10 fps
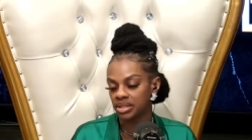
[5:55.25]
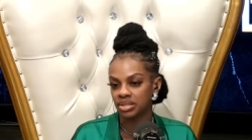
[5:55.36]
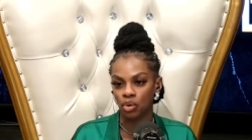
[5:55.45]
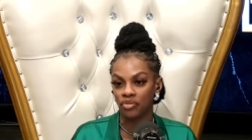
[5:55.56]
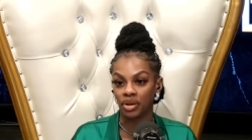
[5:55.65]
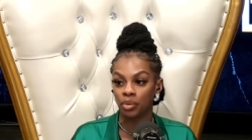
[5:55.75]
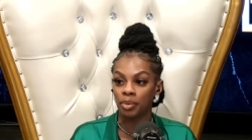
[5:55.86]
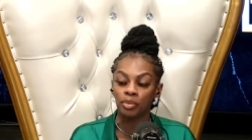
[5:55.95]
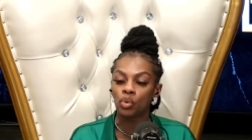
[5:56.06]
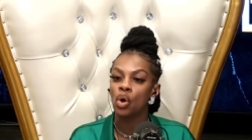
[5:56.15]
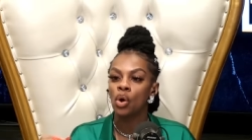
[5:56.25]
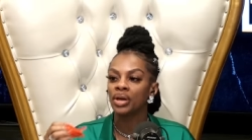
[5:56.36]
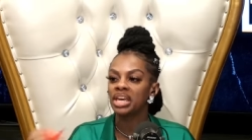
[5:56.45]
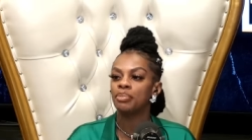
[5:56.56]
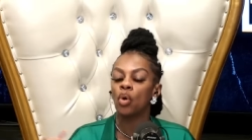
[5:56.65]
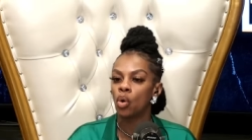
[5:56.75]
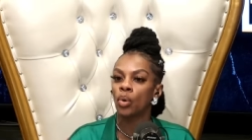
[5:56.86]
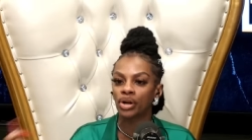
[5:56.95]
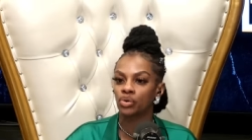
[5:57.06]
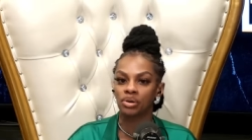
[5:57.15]
dysmorphia where people keep on
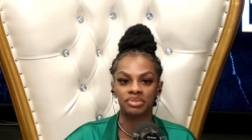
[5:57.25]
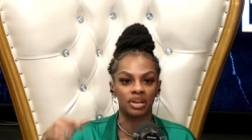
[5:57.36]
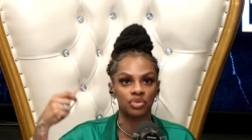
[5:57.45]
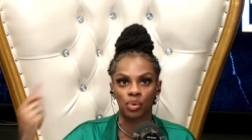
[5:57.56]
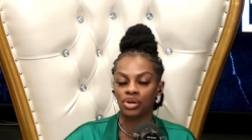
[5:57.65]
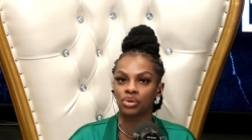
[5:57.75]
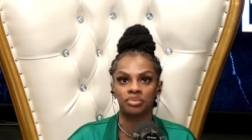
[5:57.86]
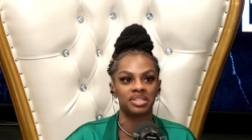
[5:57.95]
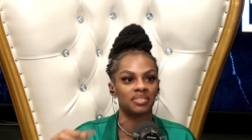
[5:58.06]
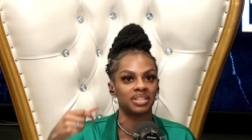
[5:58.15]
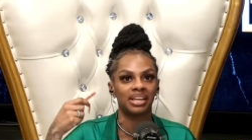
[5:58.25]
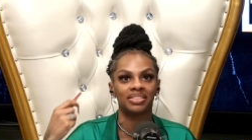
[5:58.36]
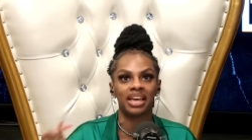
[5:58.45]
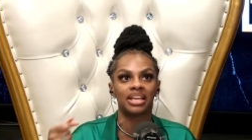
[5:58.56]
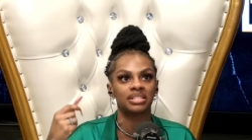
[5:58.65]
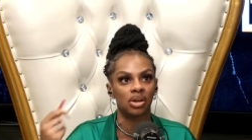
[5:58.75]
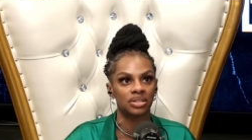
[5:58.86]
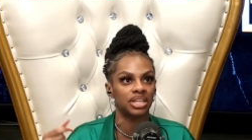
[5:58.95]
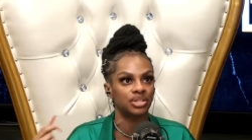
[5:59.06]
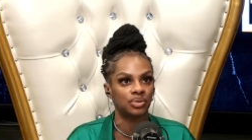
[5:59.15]
working on themselves and working on themselves, and they think as long
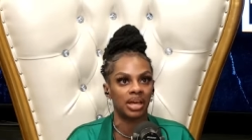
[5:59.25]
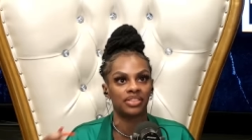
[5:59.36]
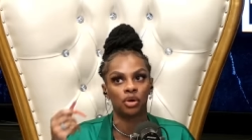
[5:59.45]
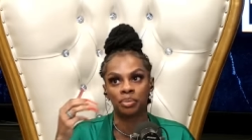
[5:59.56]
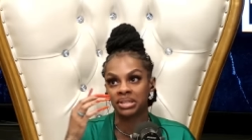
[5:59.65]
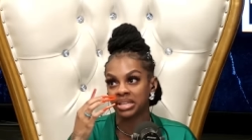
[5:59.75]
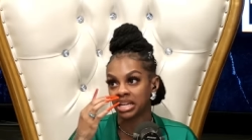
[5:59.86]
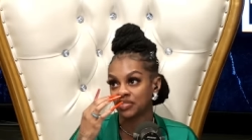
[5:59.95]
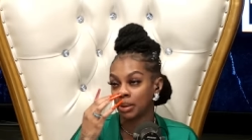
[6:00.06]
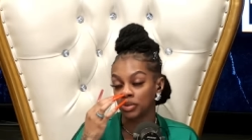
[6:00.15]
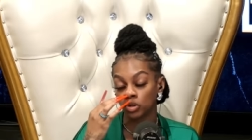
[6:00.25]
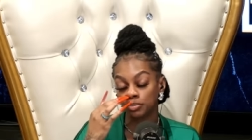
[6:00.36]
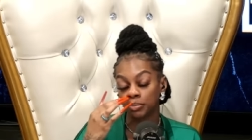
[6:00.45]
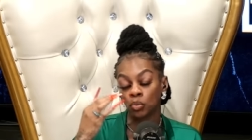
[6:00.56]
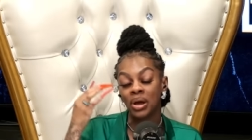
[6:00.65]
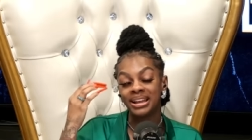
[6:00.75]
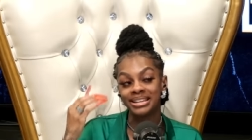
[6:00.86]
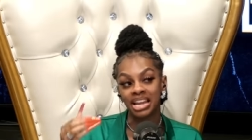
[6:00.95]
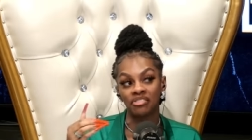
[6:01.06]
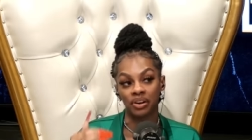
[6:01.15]
as they do that, they'll be satisfied. But those people
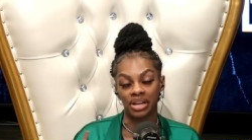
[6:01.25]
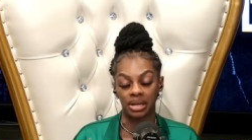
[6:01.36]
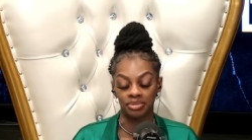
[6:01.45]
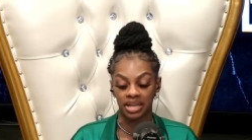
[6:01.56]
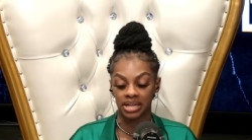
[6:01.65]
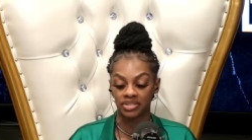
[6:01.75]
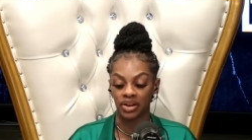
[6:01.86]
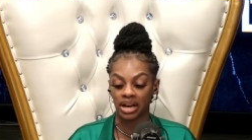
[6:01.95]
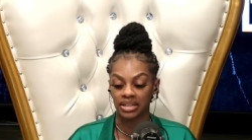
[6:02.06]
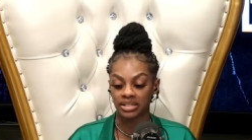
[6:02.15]
never end up satisfied.